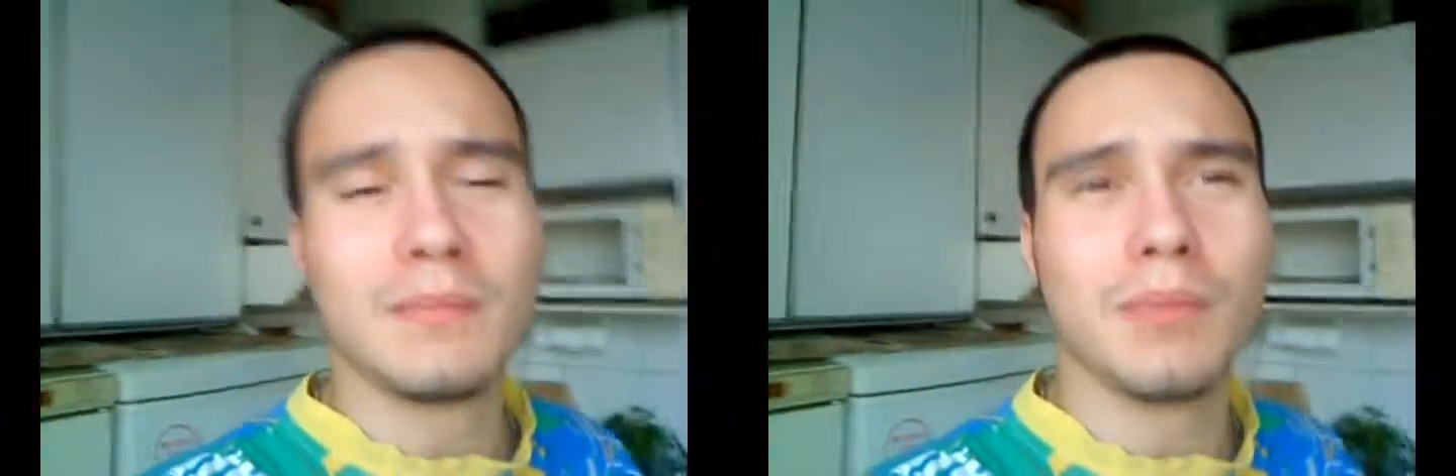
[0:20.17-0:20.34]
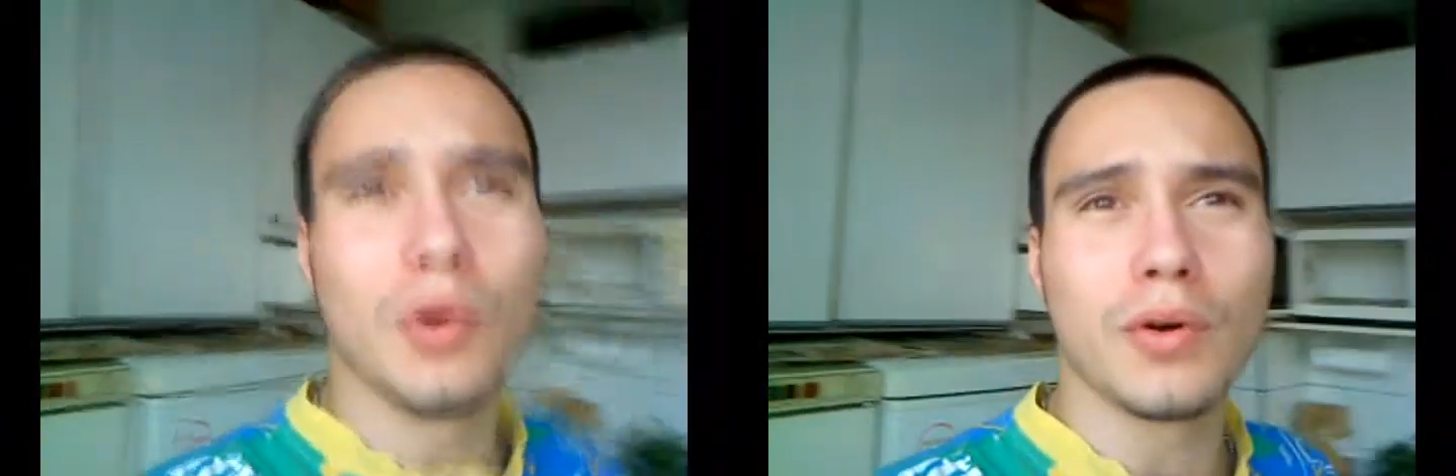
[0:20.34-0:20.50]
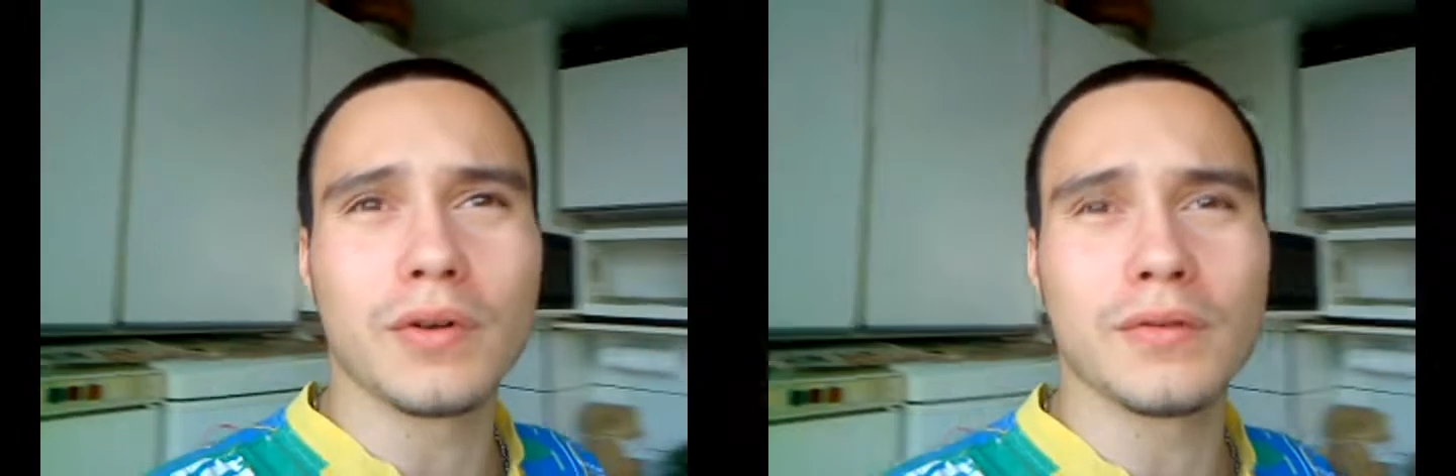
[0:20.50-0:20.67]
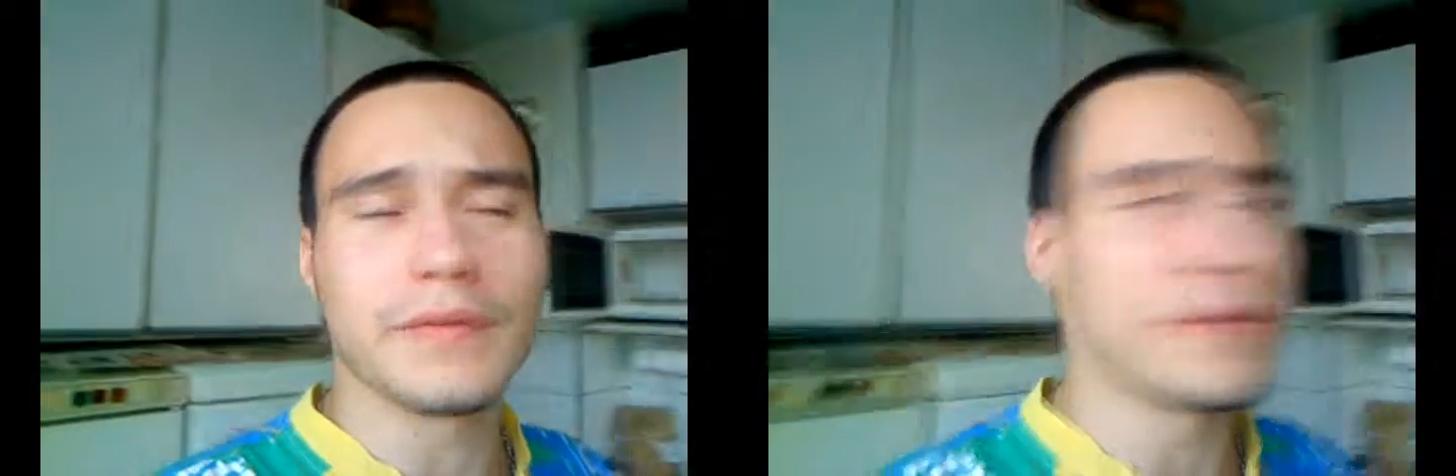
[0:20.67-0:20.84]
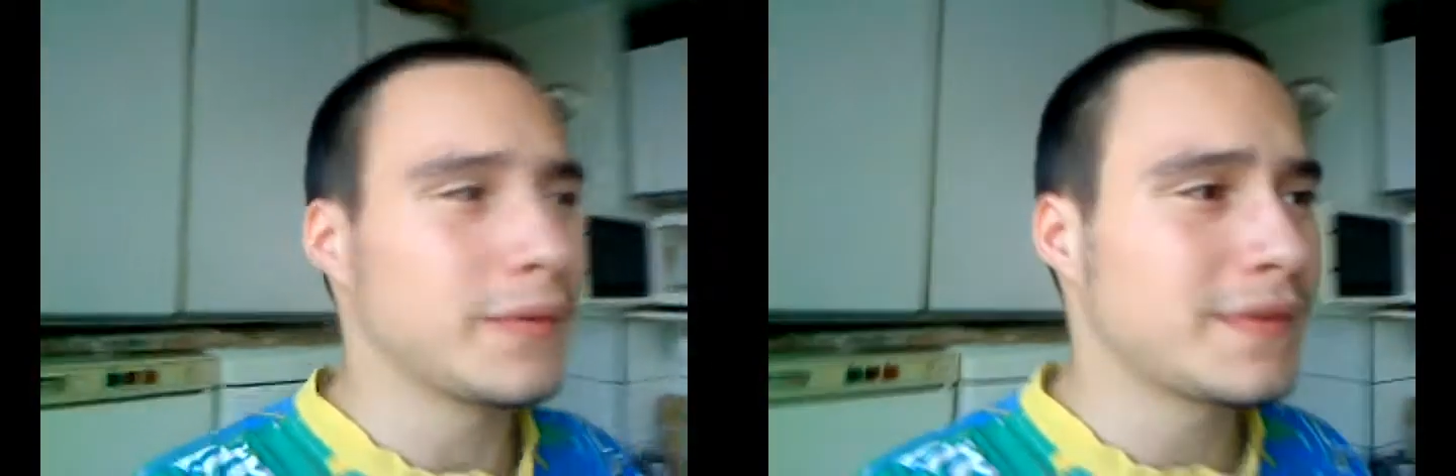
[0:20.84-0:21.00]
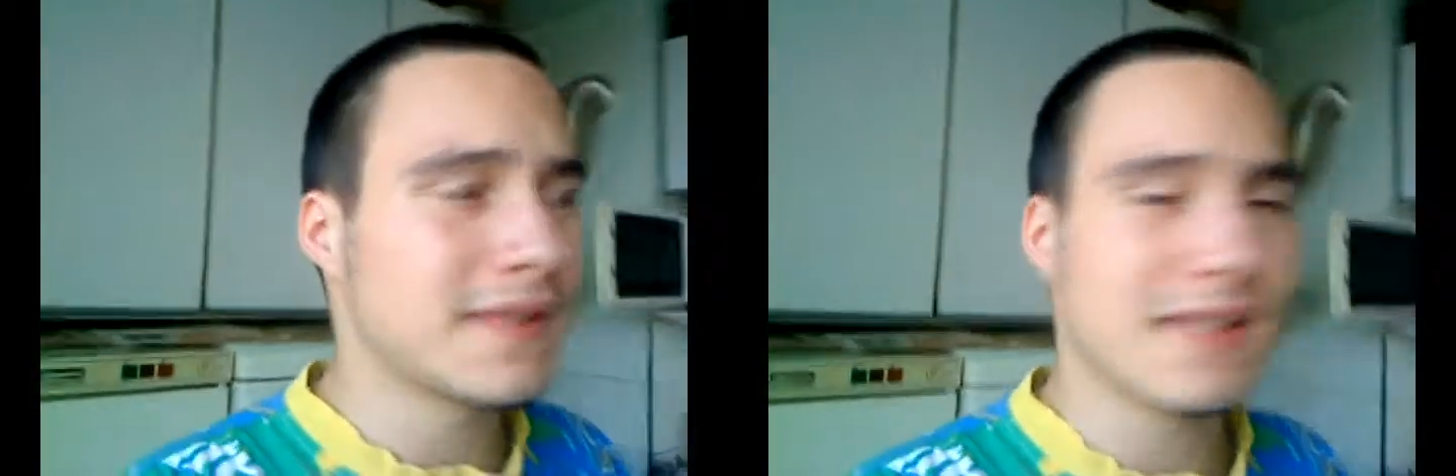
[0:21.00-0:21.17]
bored
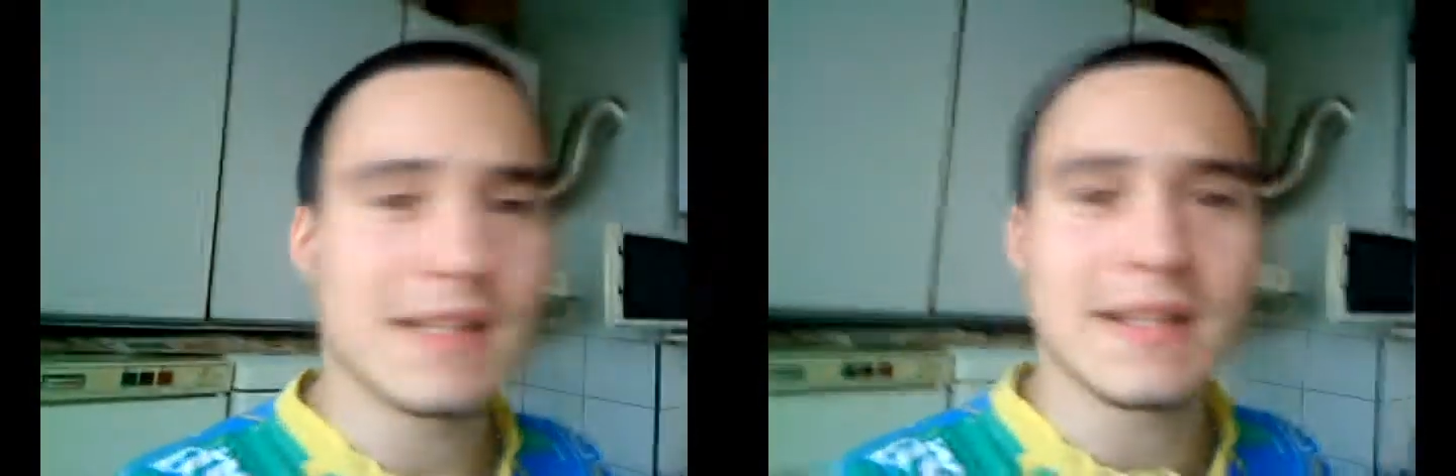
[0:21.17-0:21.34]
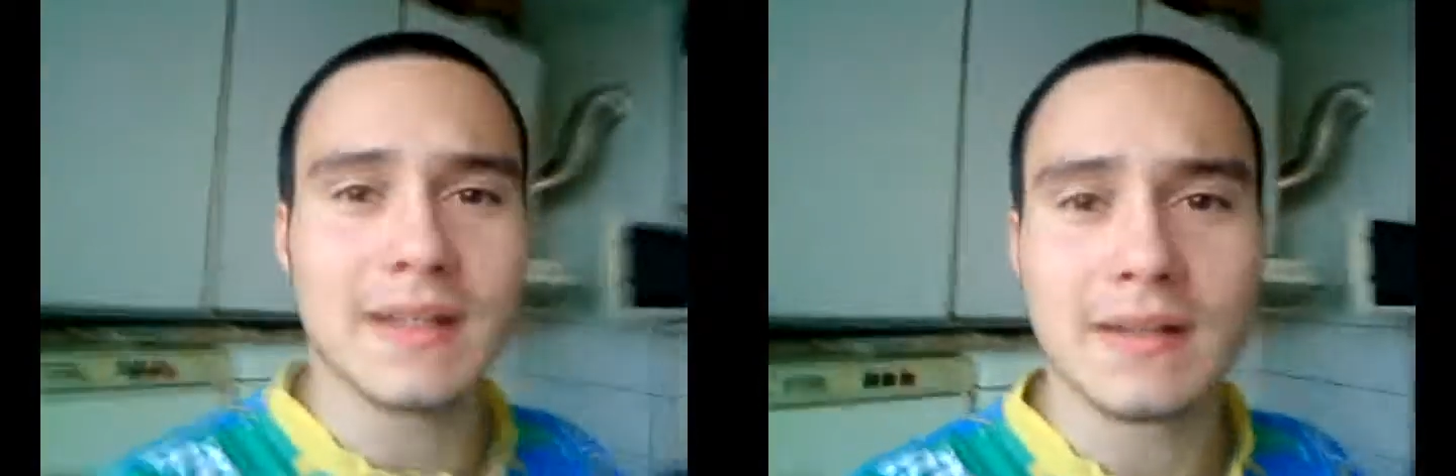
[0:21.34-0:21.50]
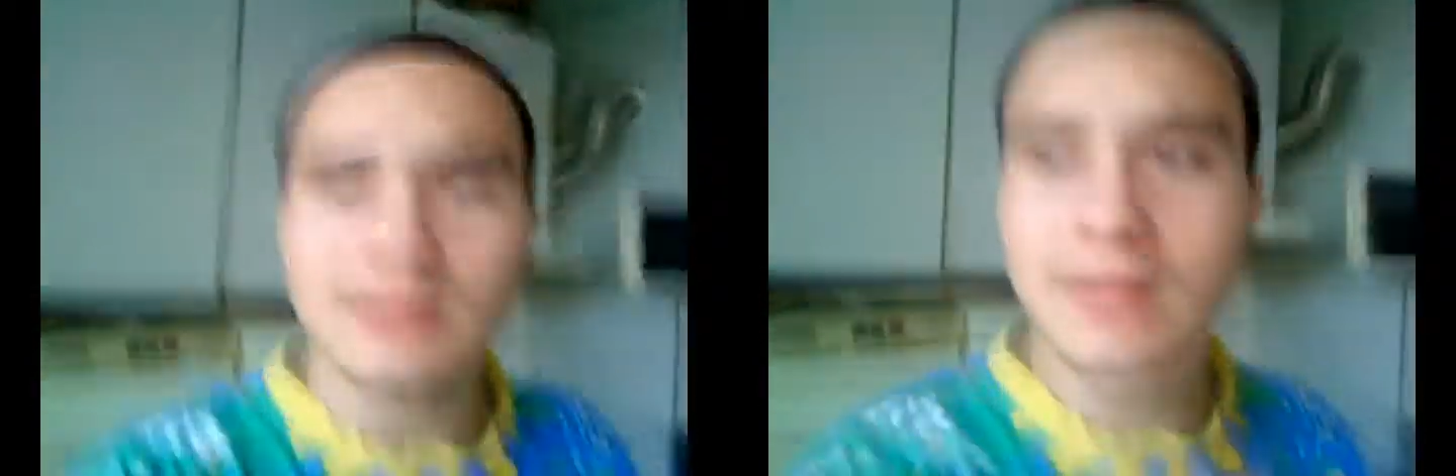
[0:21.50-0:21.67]
with studying.